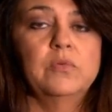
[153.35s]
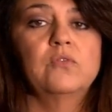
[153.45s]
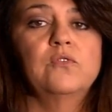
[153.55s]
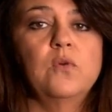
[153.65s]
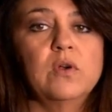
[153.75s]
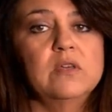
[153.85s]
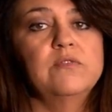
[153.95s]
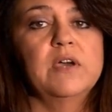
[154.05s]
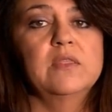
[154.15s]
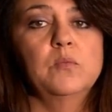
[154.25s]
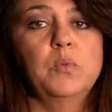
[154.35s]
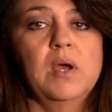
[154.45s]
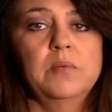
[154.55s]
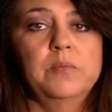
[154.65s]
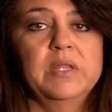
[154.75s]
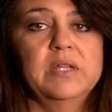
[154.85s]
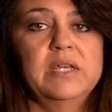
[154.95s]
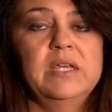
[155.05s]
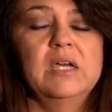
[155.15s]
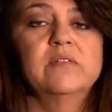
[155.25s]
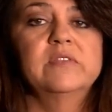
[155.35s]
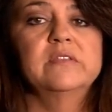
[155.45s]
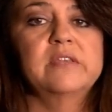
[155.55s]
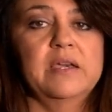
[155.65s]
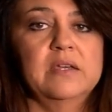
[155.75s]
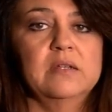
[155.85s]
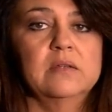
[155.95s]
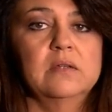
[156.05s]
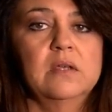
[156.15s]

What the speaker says: before you find the probability of the second.